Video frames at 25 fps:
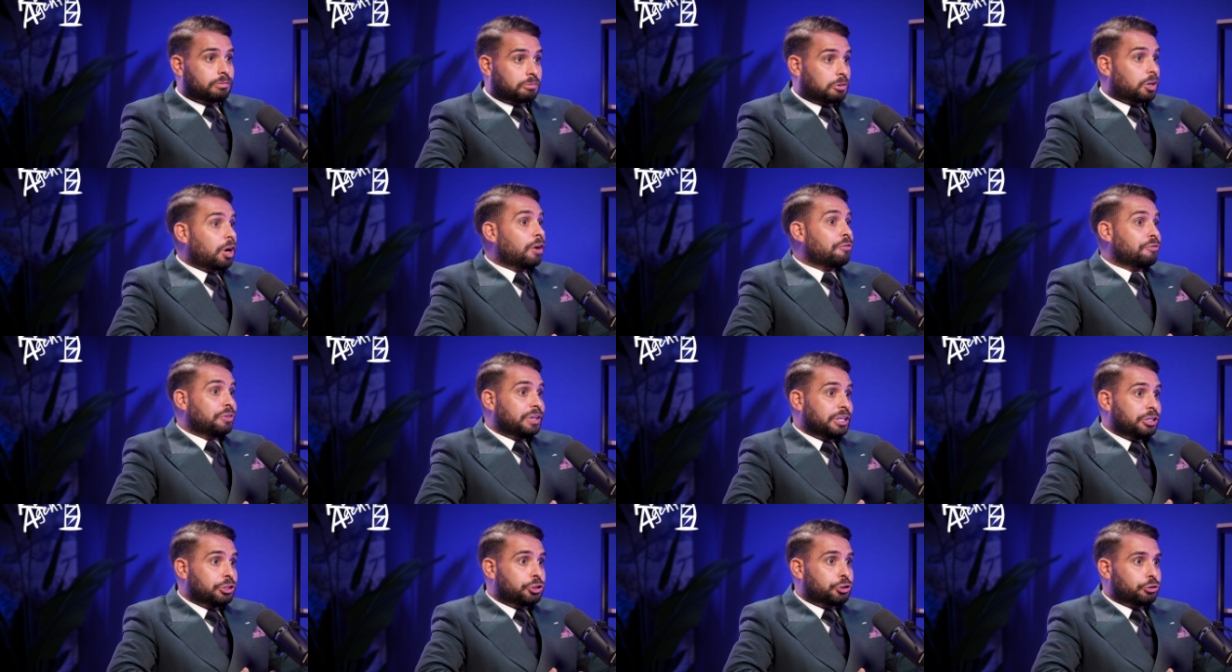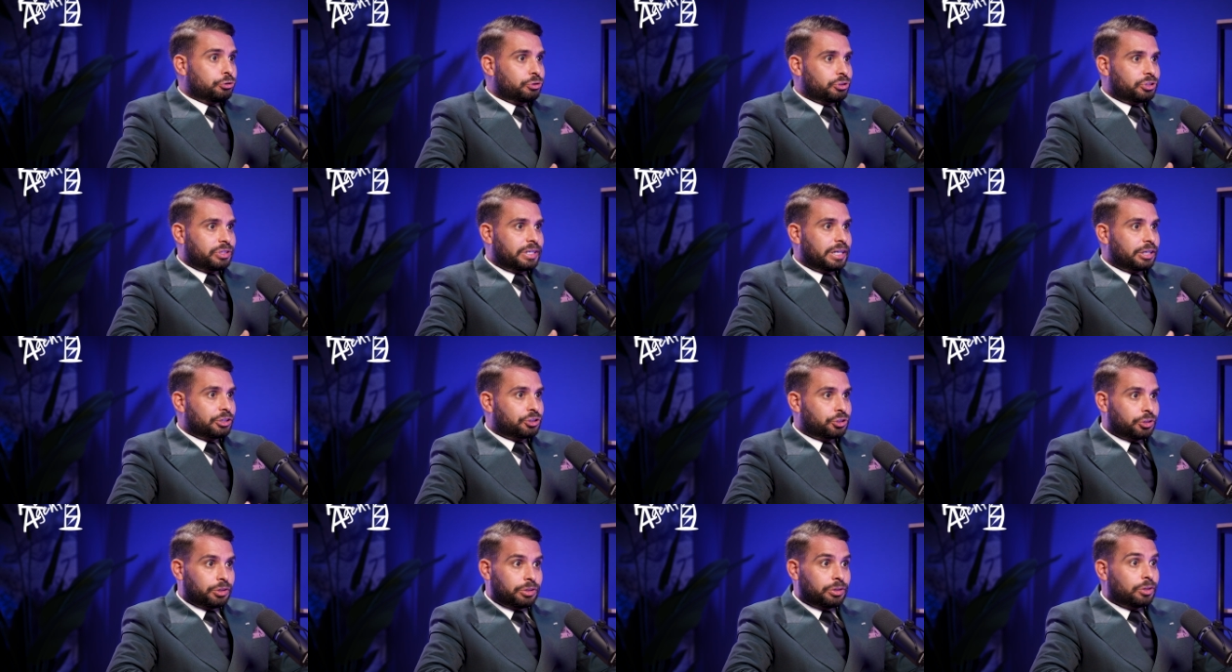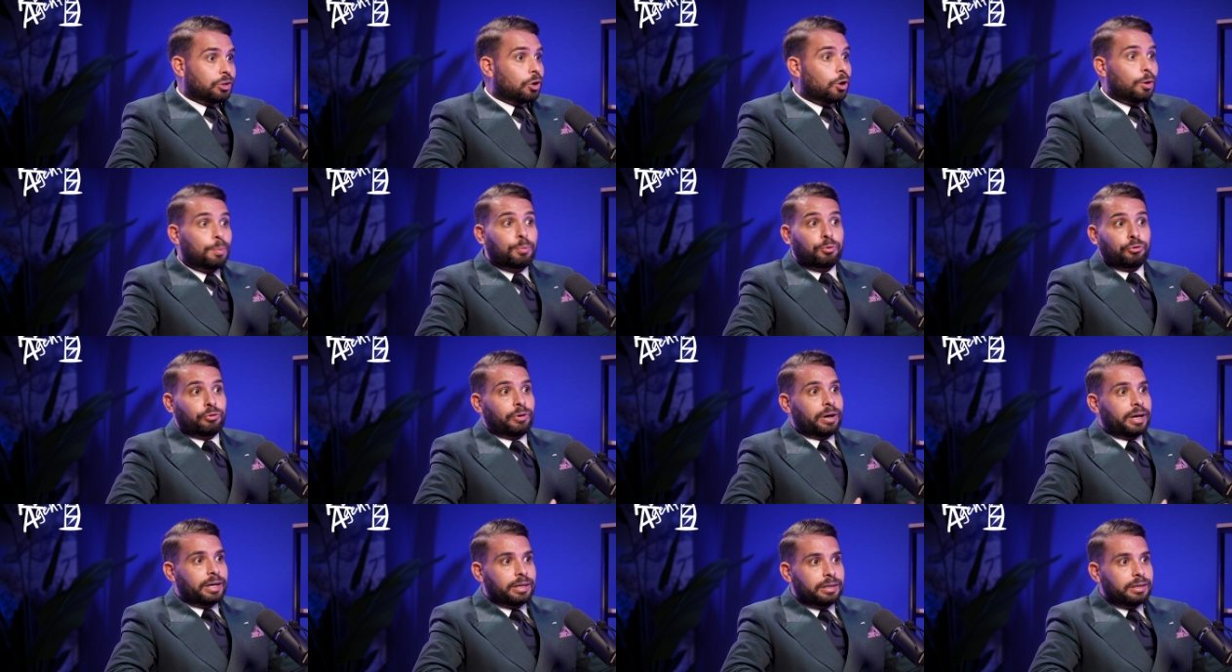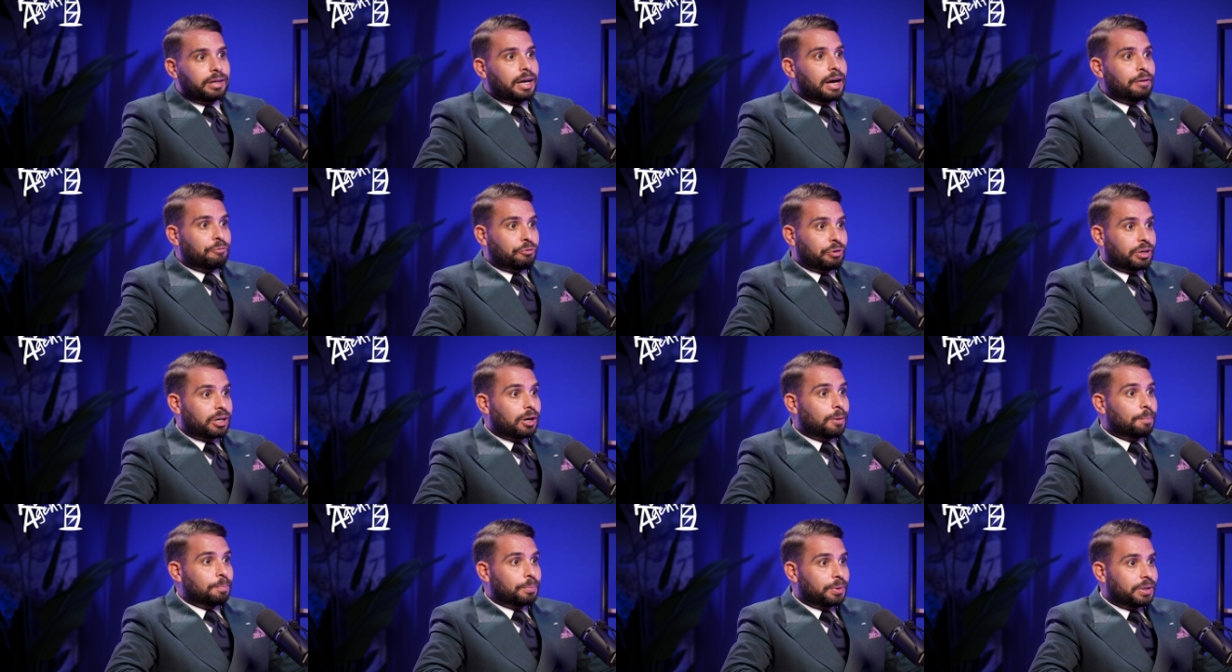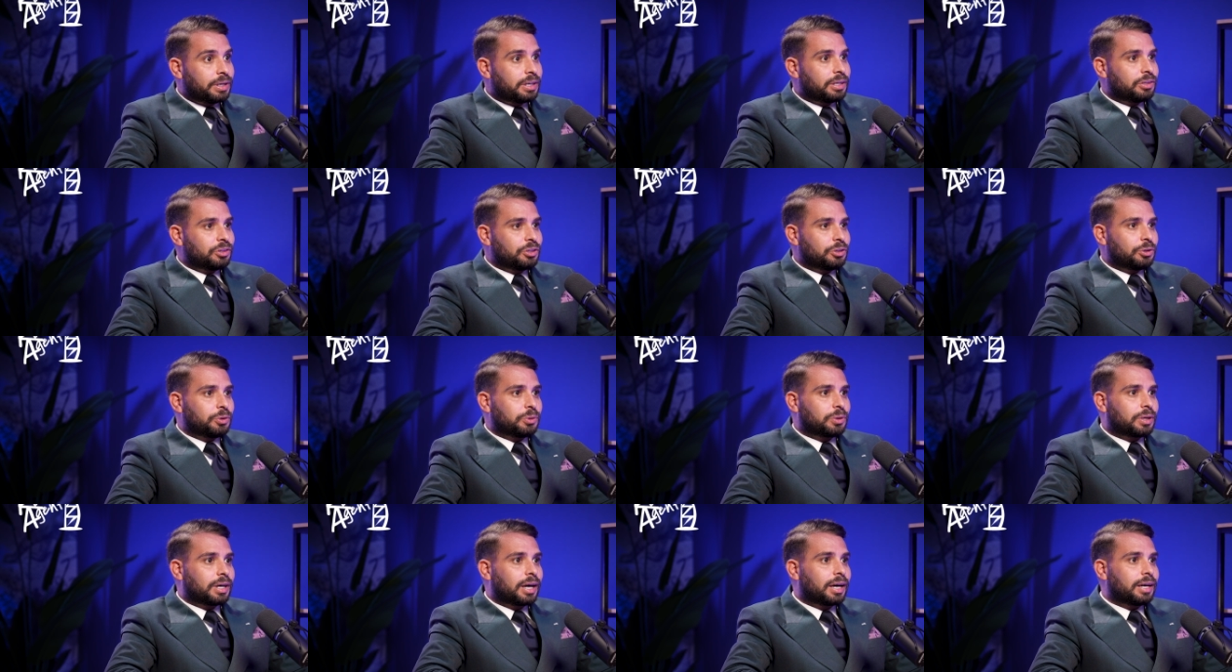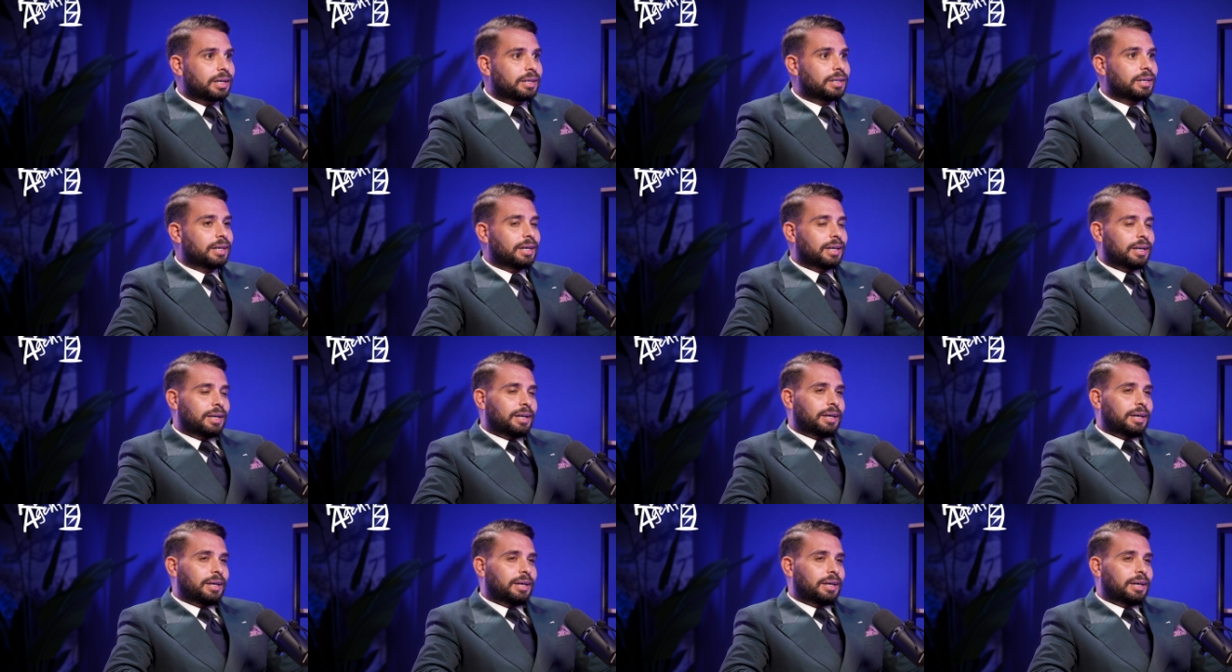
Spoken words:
governing jurisdiction that operate every company in the UK.